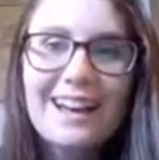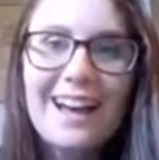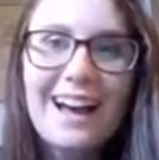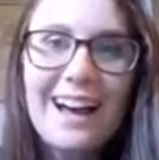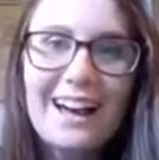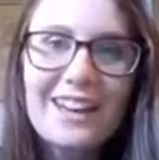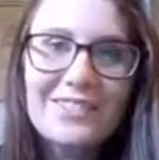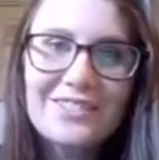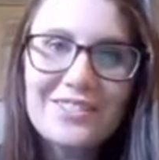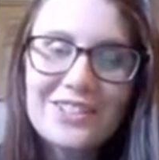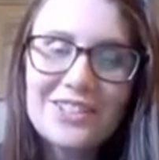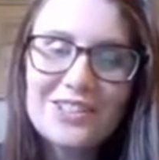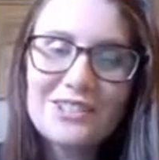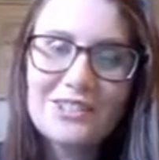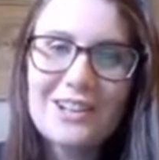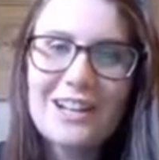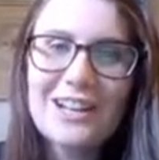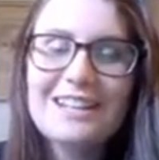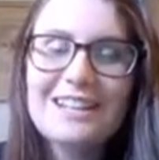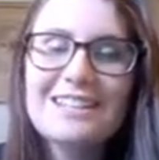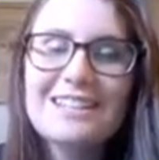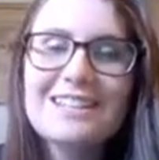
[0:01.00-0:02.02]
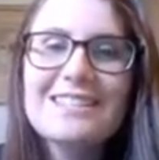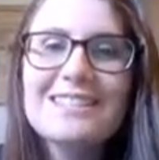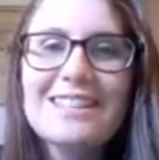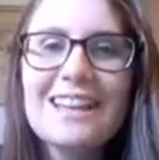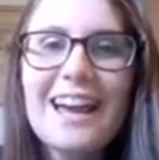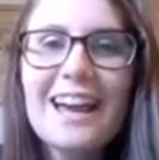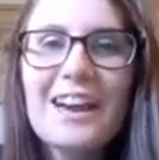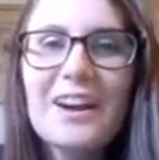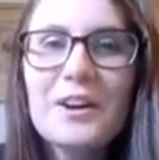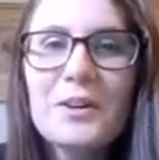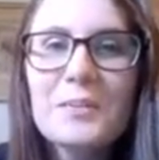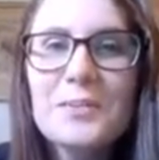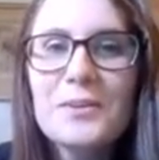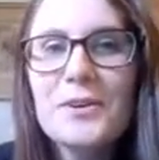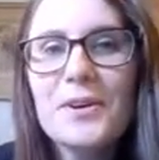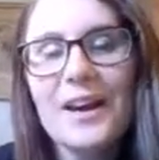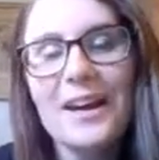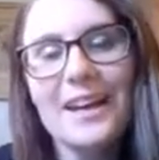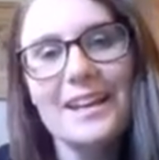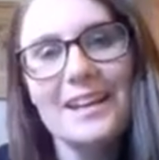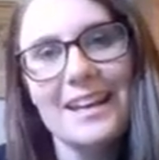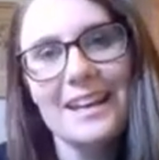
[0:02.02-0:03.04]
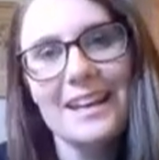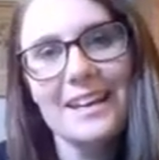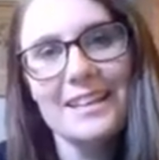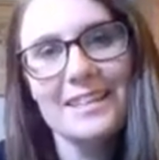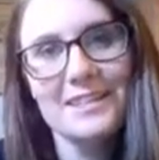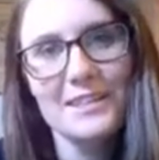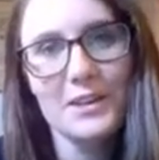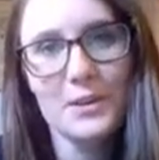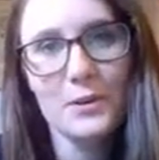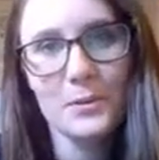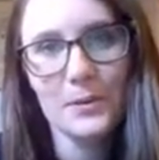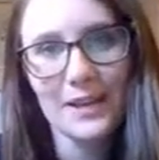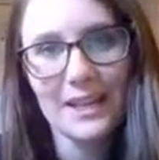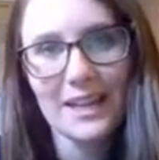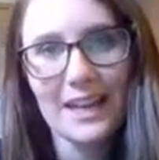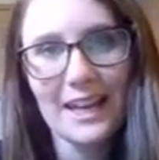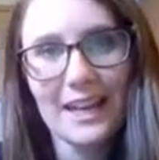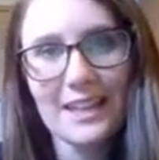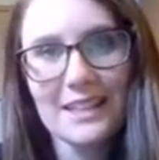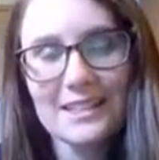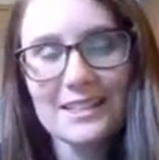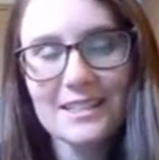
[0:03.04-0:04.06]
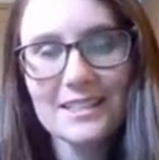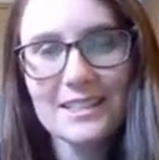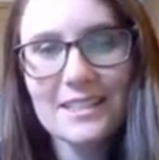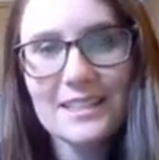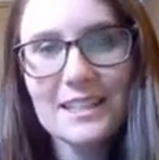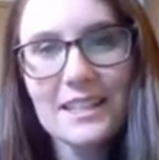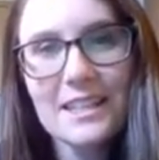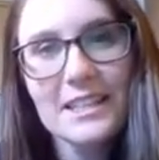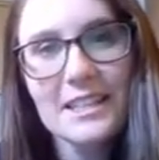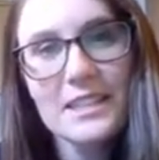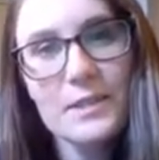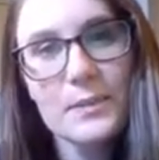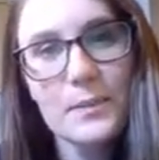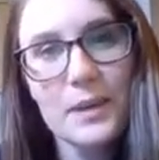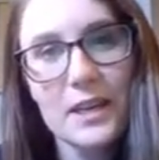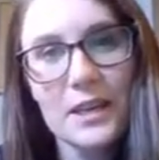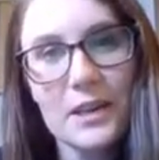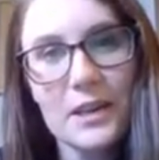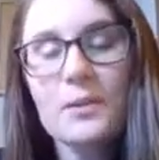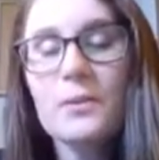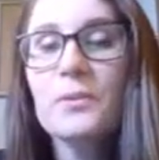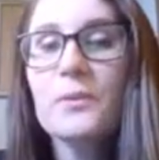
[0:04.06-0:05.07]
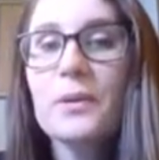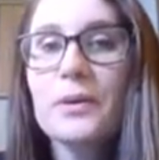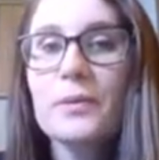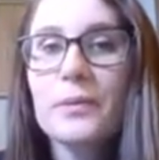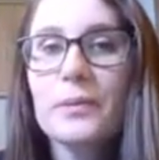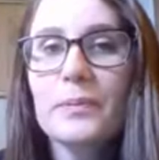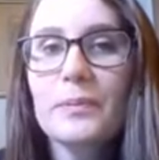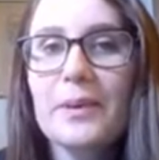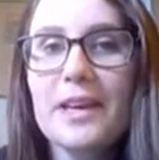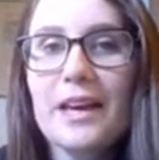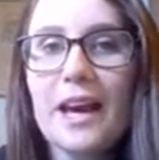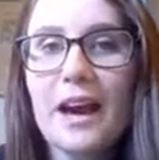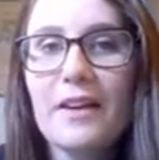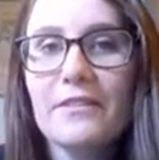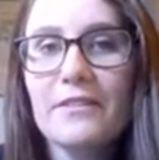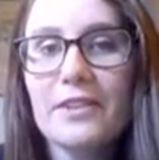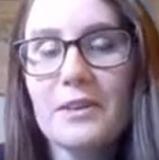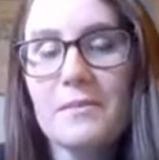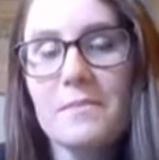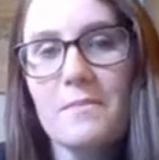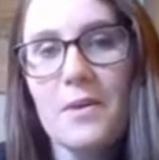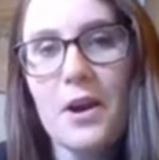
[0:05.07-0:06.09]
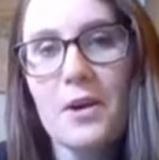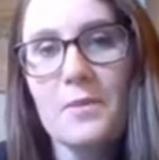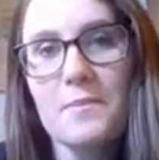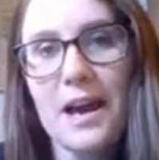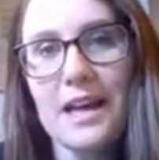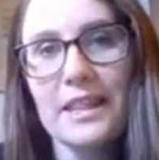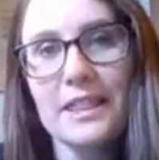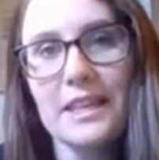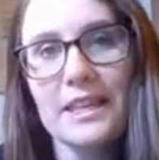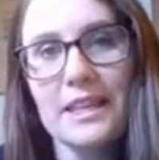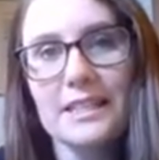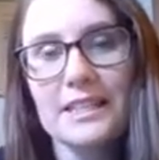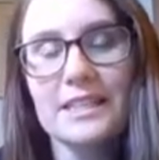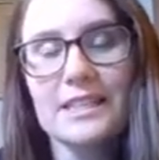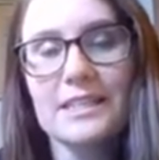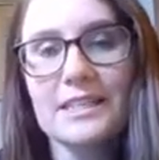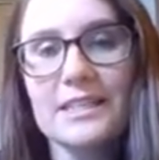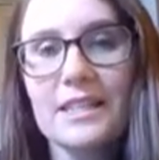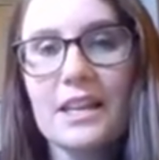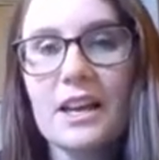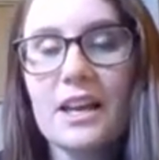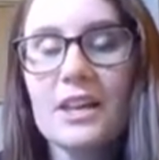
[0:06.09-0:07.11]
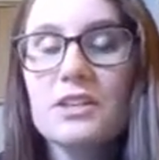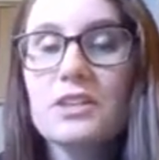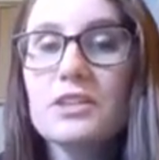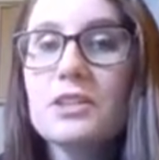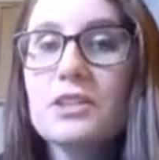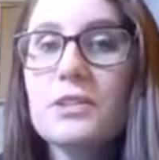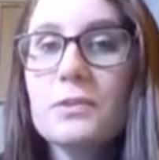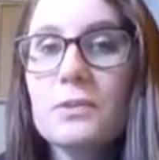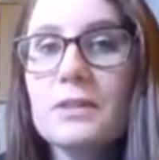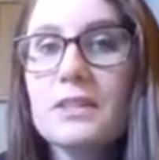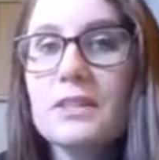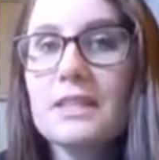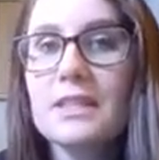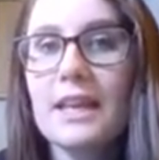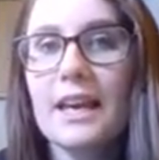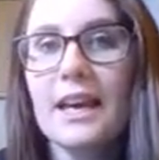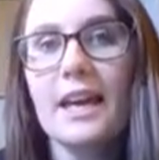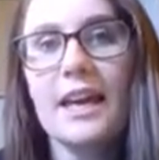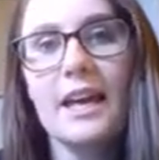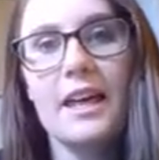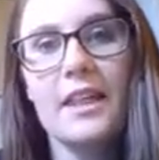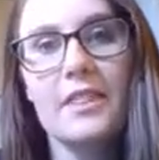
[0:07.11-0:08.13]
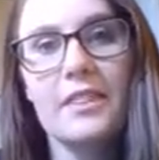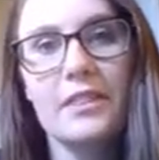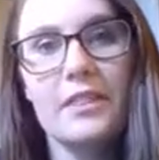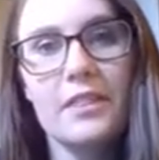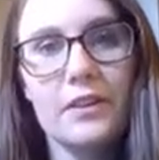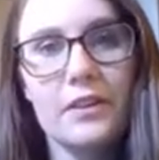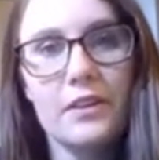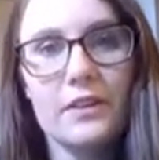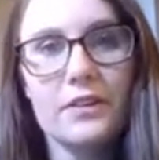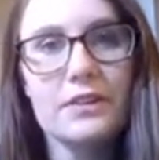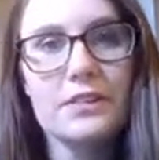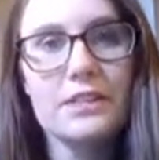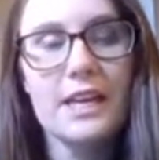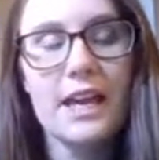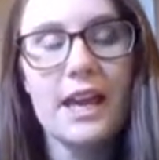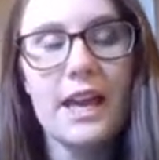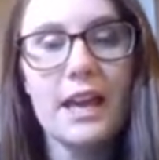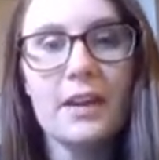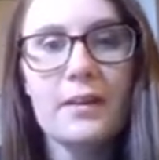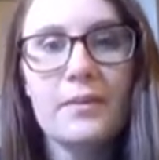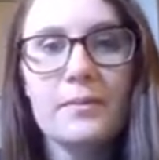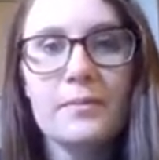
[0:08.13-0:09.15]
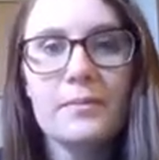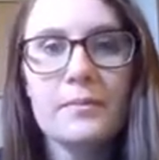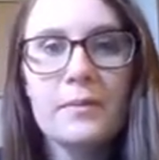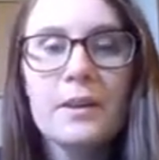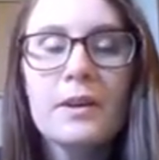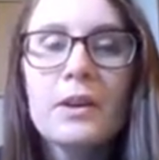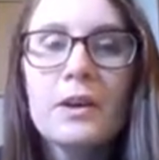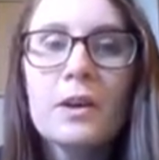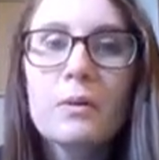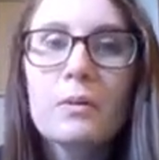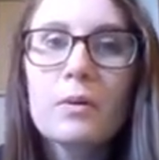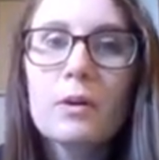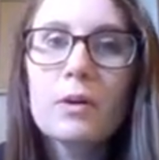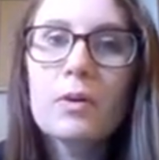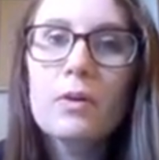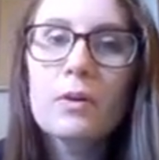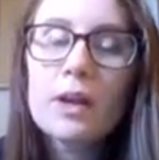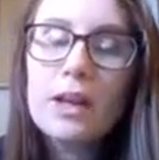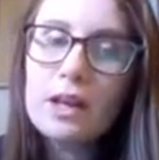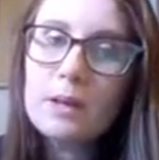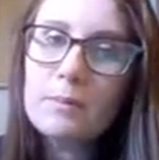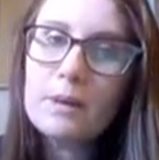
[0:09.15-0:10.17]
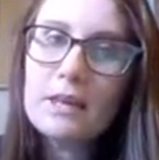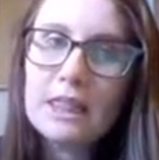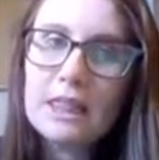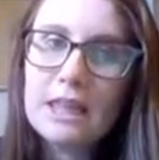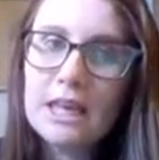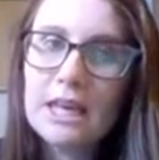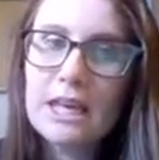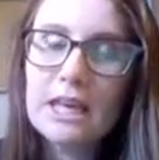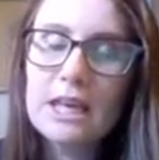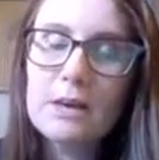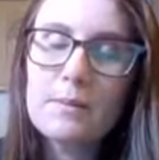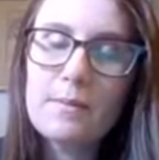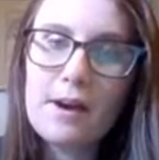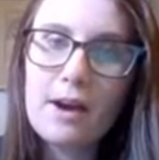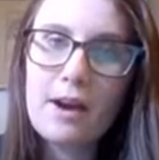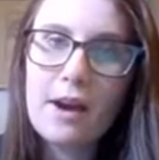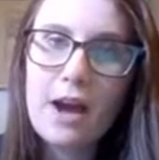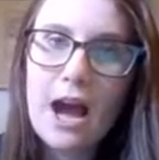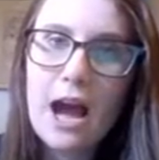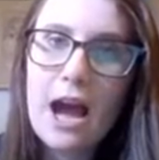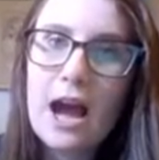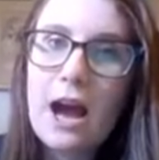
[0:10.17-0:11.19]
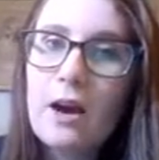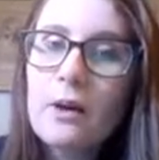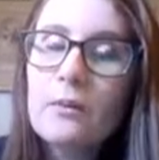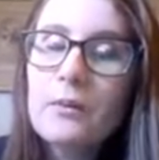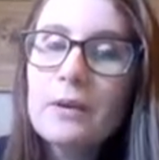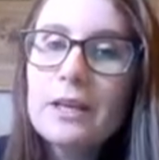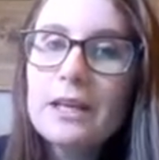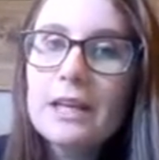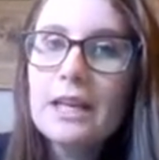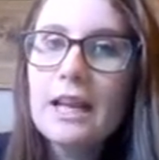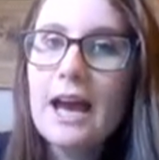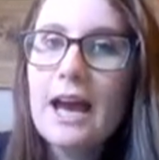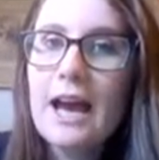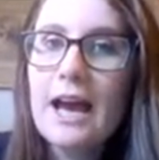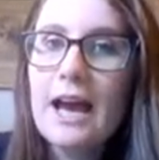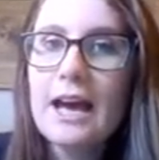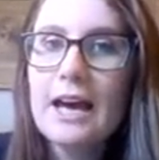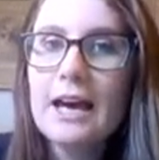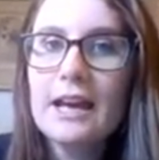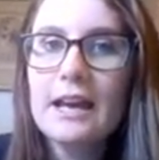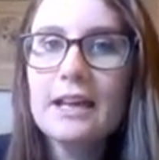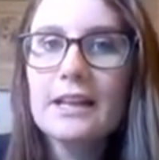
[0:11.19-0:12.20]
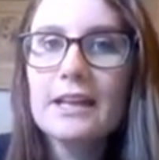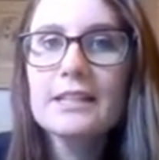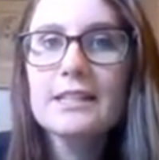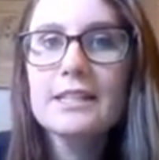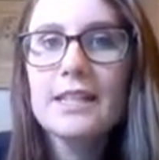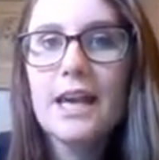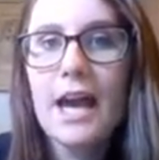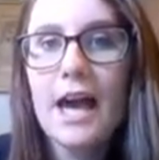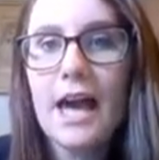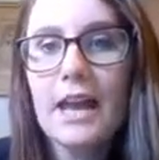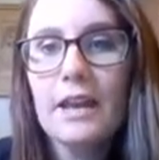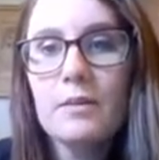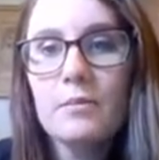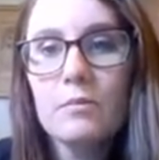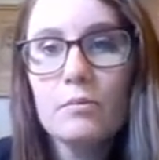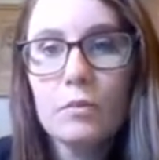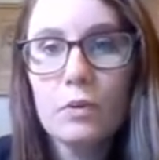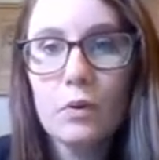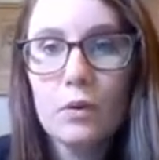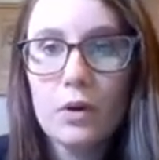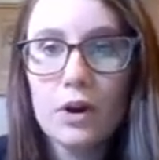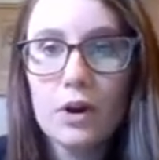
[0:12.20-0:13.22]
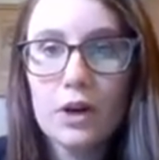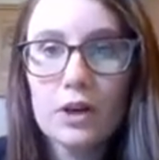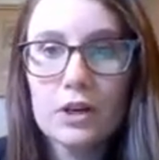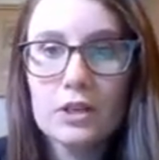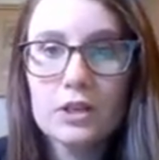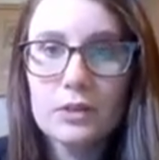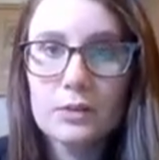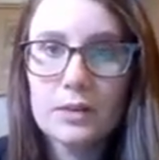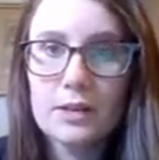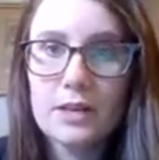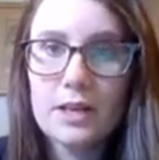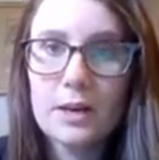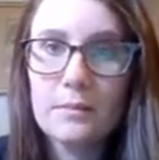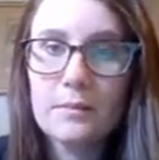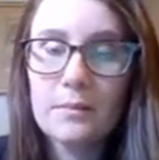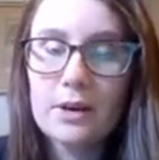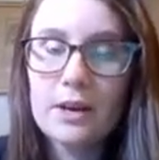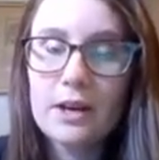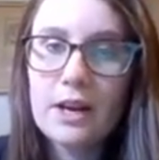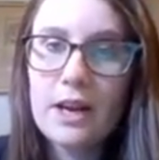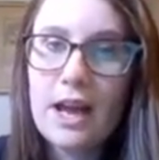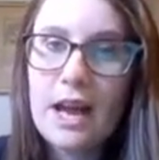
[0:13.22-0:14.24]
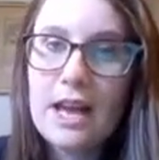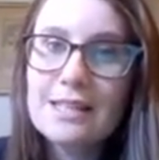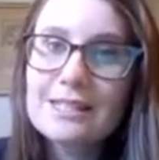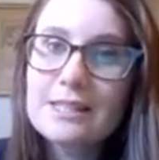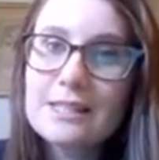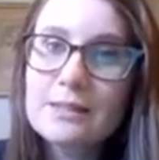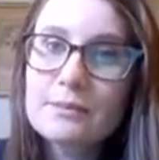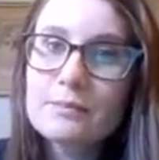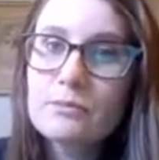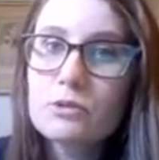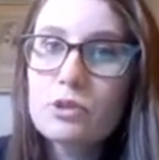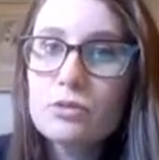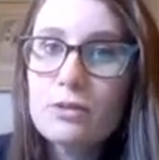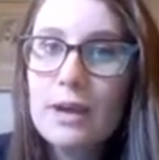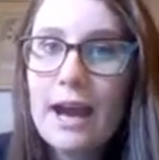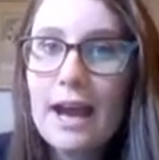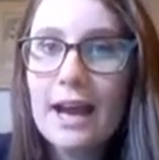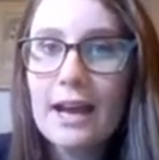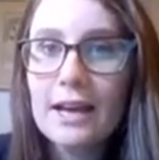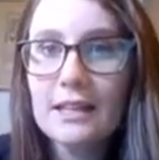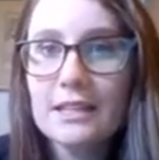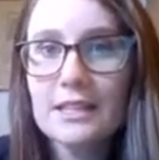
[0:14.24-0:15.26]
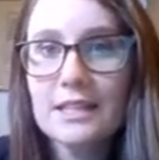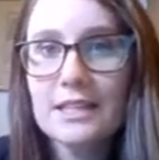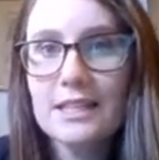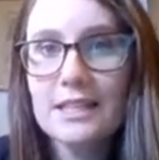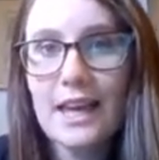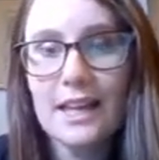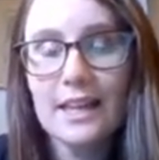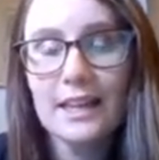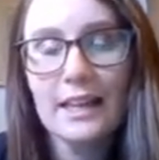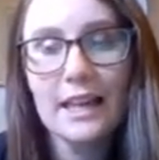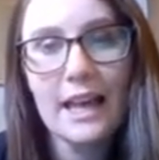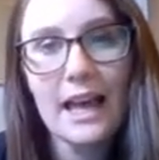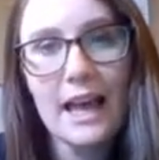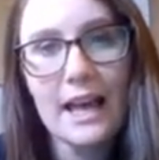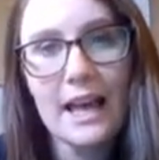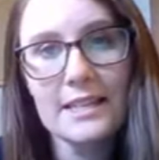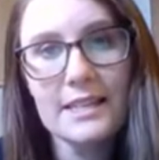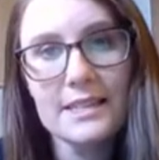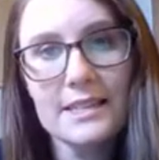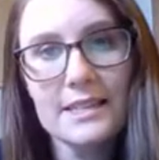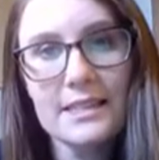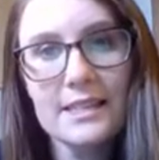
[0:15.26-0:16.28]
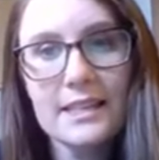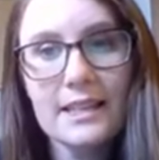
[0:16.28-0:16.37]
Hi, first graders. I hope you had a nice long weekend. This week, we will be having our math lessons on Tuesday and Thursday. We're going to be thinking about how we can add 10 more to a number and subtract 10 less